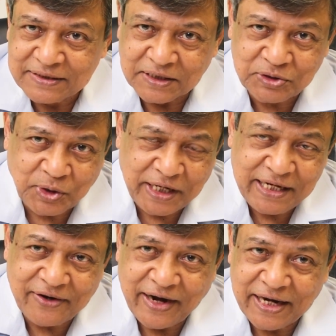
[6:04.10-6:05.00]
the three
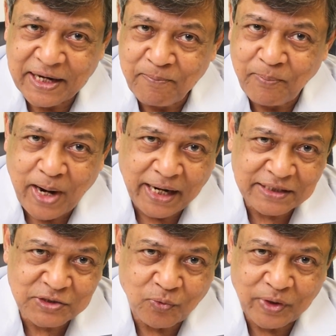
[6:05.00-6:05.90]
great
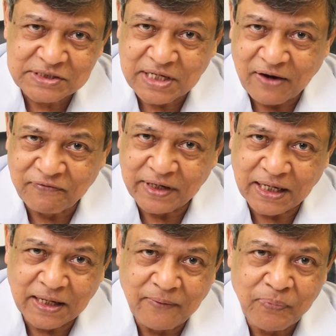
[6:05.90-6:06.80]
empires of West
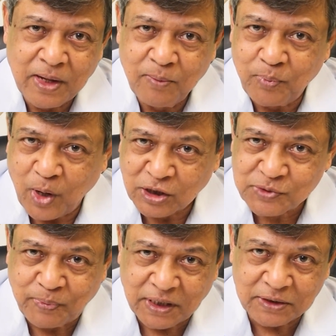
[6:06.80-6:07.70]
Africa,
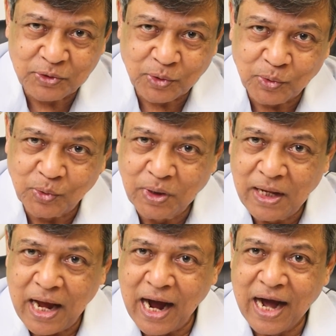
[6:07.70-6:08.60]
prospered through
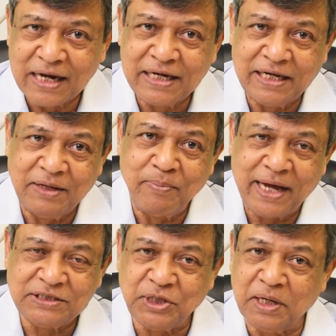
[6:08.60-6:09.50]

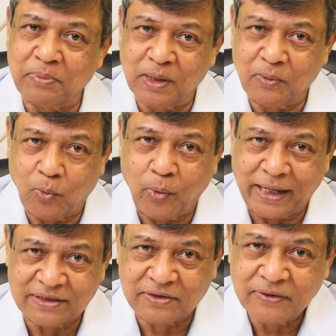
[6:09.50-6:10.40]
unimaginable
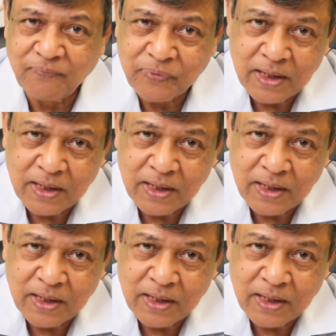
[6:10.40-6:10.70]
wealth,